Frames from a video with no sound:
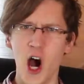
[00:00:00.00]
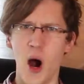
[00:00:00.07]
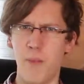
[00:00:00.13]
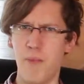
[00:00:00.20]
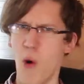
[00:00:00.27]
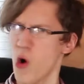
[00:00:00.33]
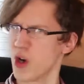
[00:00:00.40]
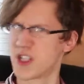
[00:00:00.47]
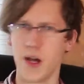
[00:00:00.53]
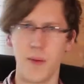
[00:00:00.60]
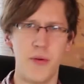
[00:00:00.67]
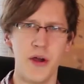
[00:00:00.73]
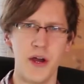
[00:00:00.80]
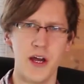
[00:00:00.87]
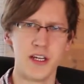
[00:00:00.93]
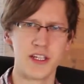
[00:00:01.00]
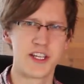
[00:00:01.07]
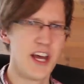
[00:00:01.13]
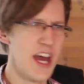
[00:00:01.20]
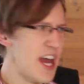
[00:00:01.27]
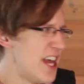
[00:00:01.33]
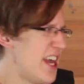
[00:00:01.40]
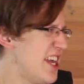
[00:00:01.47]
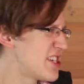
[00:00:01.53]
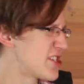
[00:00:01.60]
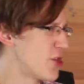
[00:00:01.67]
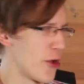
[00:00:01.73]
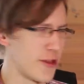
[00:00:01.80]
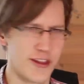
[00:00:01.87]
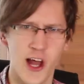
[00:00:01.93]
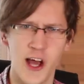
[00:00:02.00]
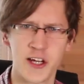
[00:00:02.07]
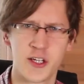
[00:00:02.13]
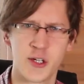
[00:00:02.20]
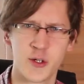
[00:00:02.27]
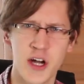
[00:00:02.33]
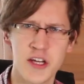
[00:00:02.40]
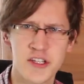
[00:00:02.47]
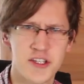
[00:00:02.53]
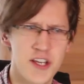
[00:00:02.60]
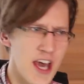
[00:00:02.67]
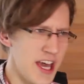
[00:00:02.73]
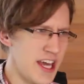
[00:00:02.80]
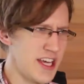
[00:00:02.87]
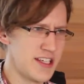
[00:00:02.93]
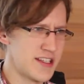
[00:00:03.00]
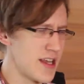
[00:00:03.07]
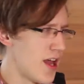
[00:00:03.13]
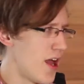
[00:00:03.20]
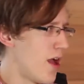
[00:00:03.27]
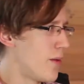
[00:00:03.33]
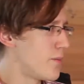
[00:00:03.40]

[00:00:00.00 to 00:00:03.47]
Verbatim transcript: a boss appears. He's not like the rest, he's the...